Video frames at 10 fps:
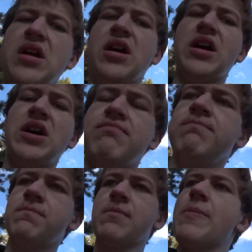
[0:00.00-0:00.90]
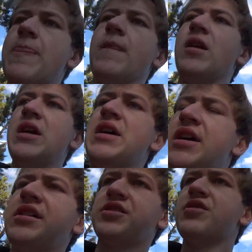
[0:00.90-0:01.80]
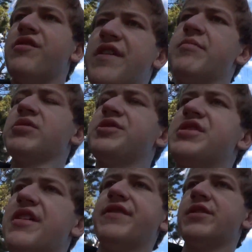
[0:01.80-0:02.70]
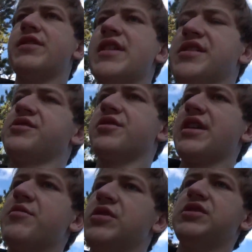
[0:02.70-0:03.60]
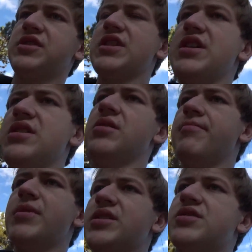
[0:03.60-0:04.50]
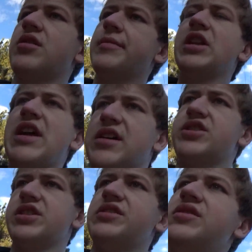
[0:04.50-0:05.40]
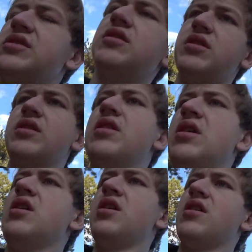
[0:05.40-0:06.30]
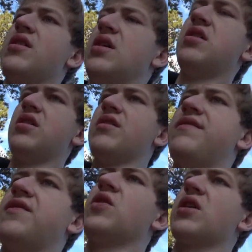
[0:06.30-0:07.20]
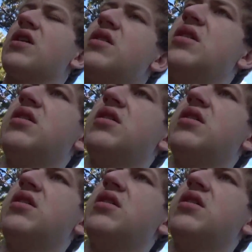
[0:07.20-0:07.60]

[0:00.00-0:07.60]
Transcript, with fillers: Um, it's November 7th. Yesterday was the midterm elections for